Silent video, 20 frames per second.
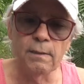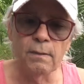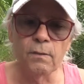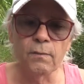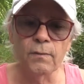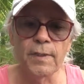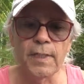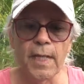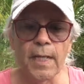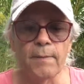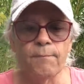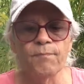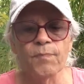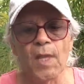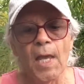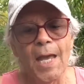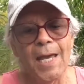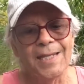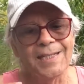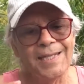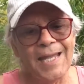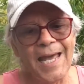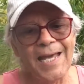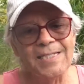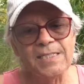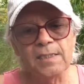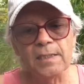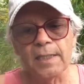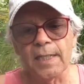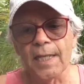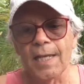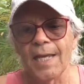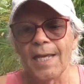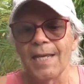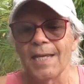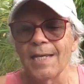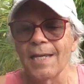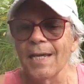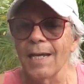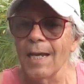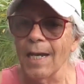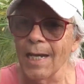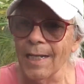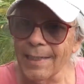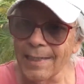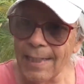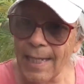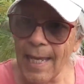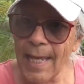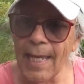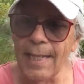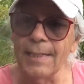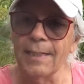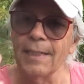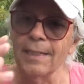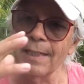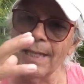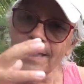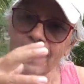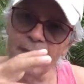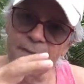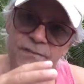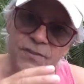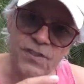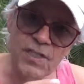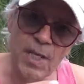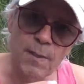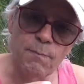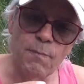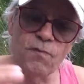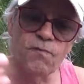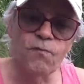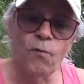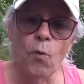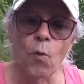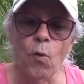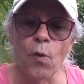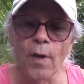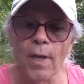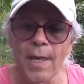Okay? Lastly, again, like I've said before,